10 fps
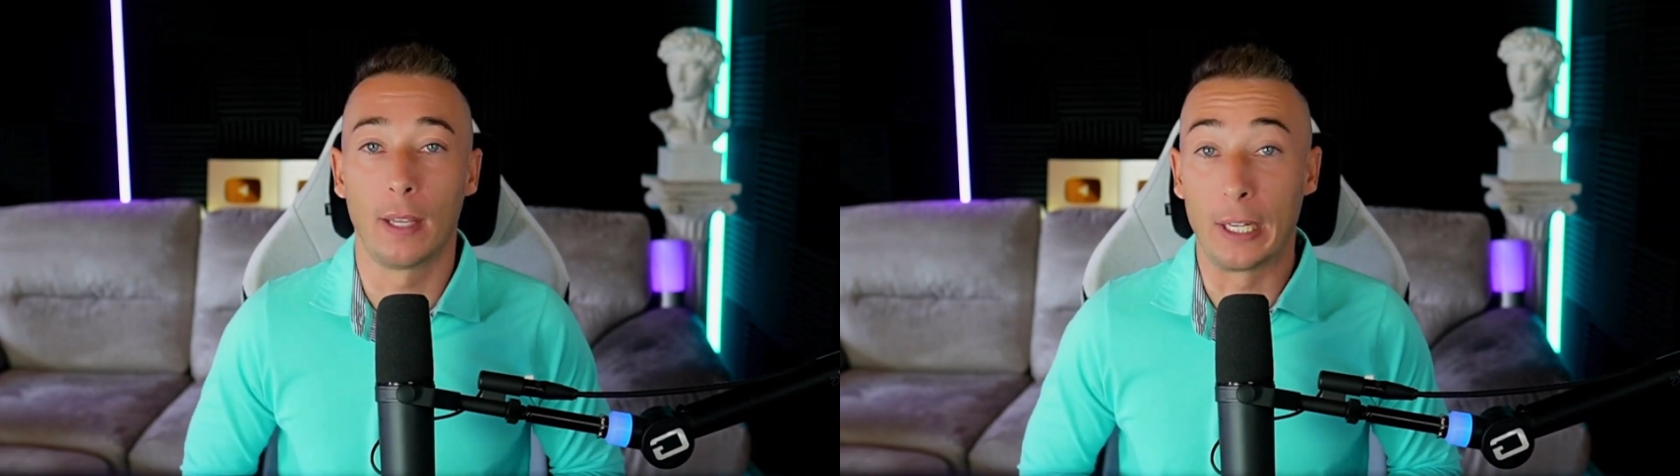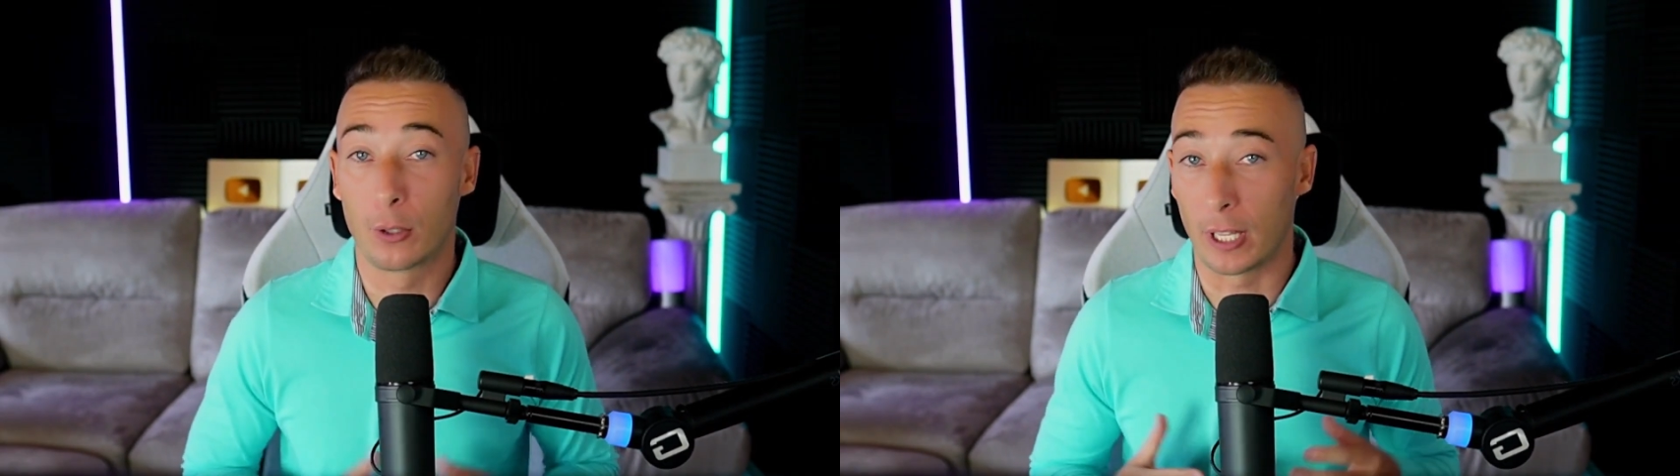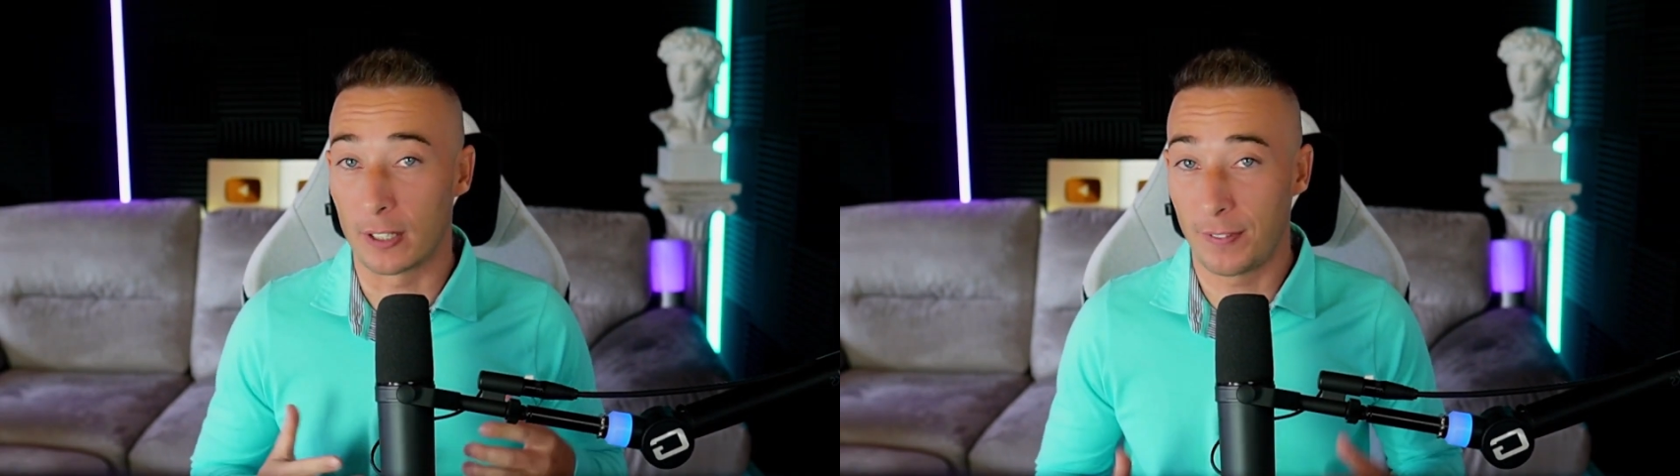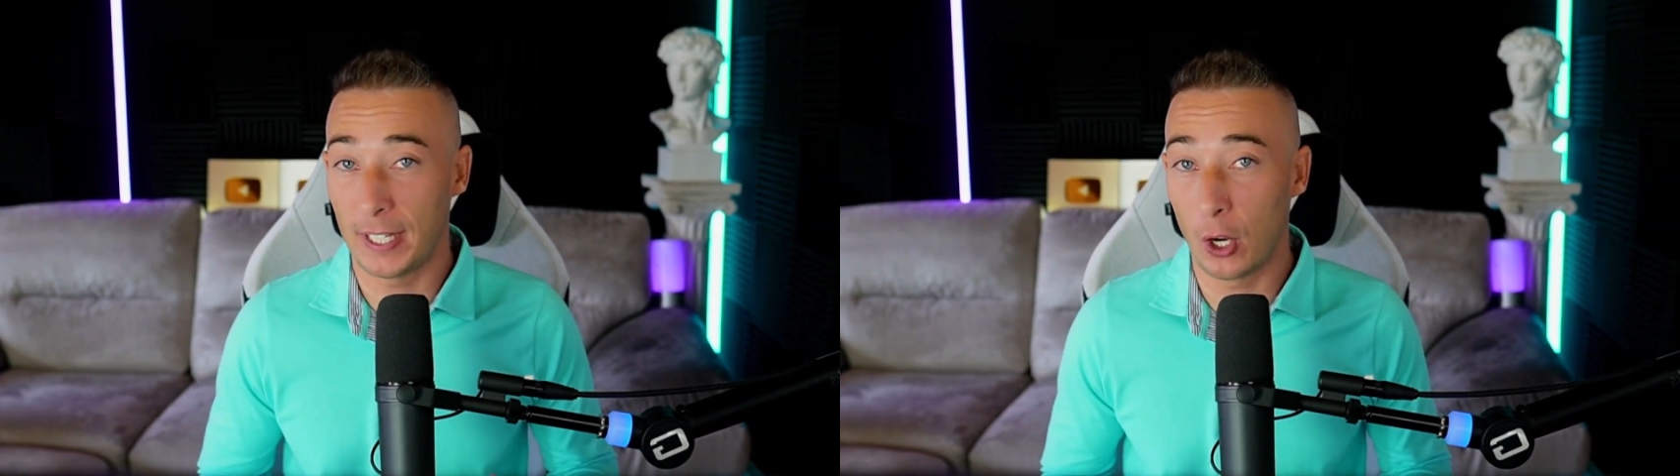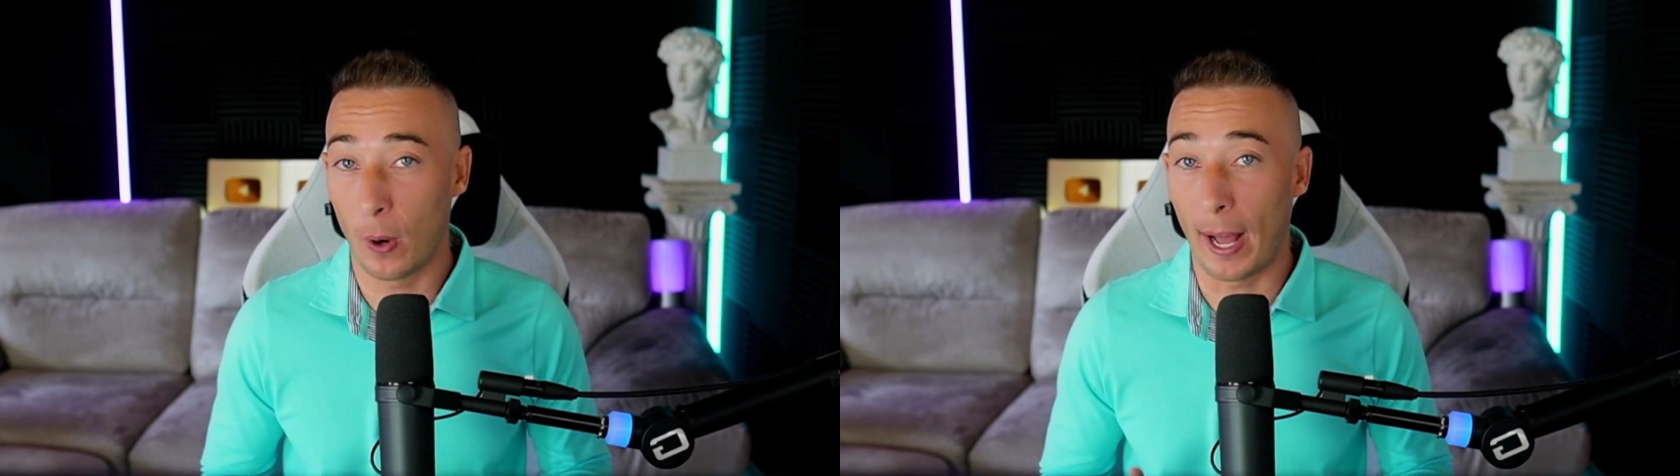In today's
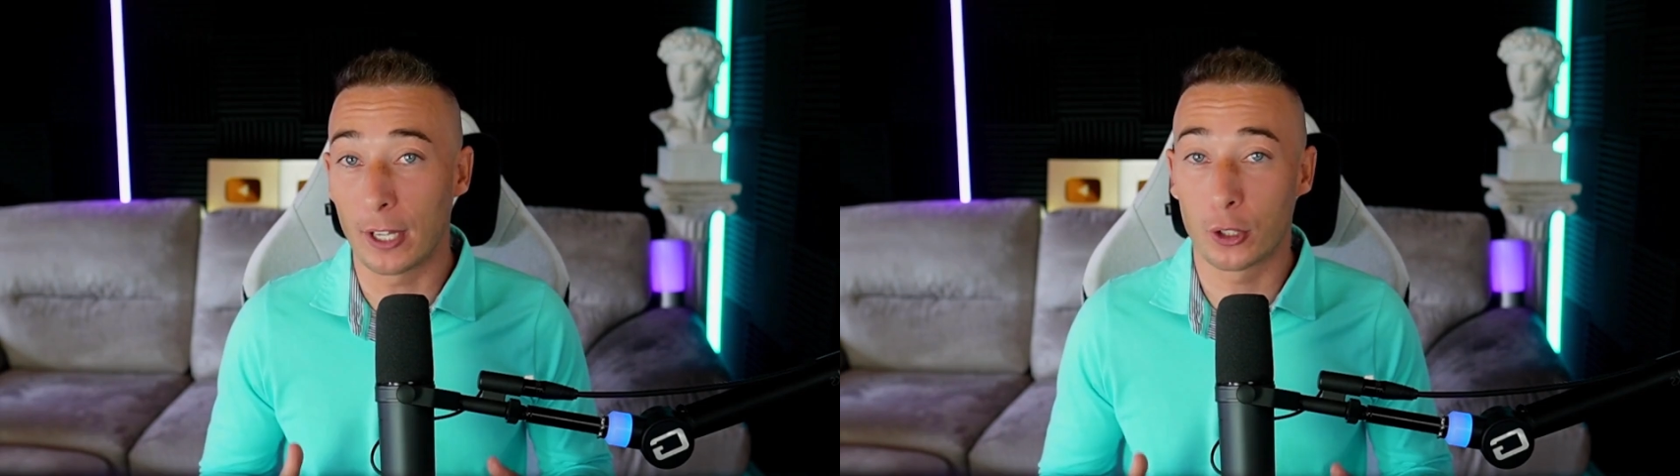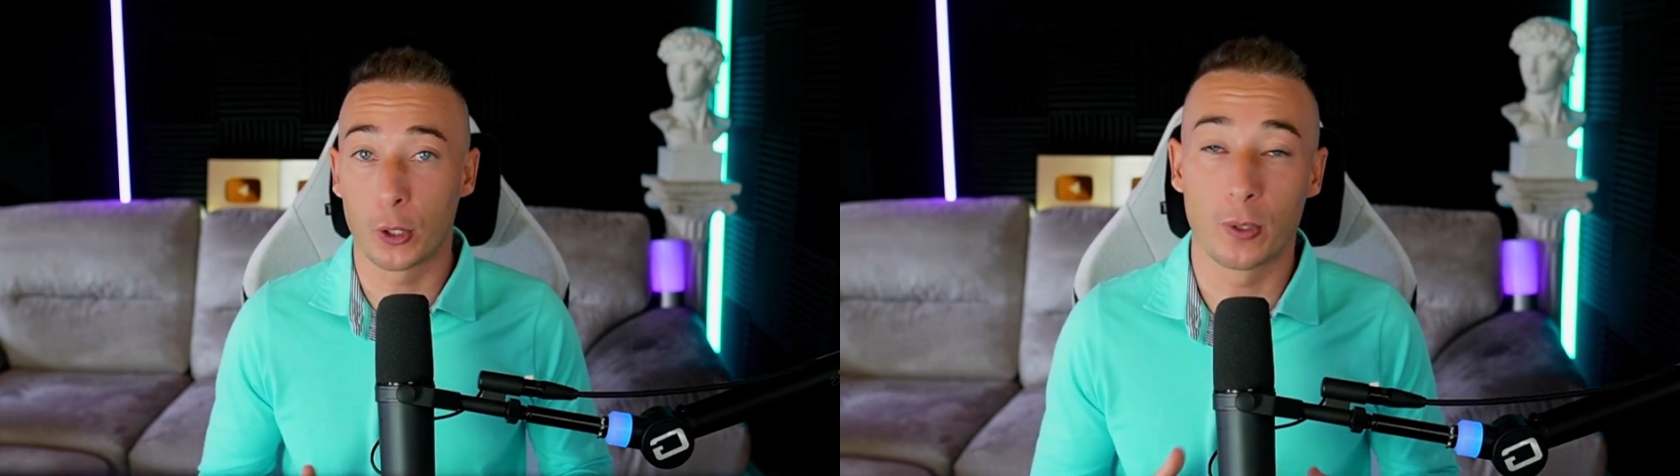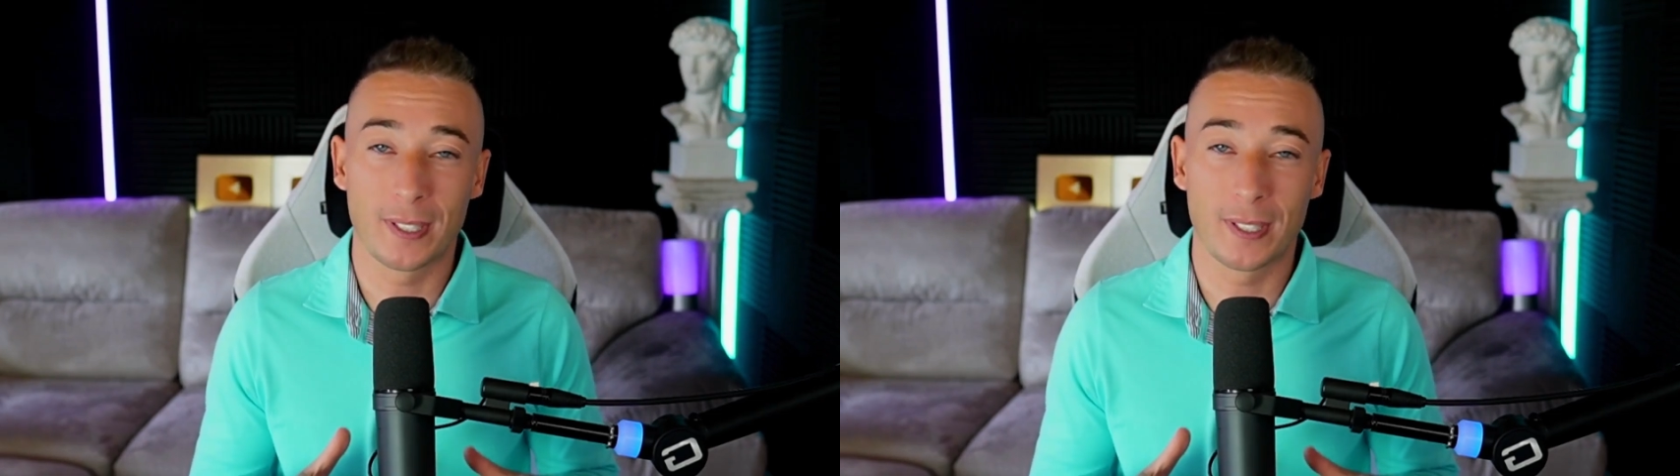video, I'll show you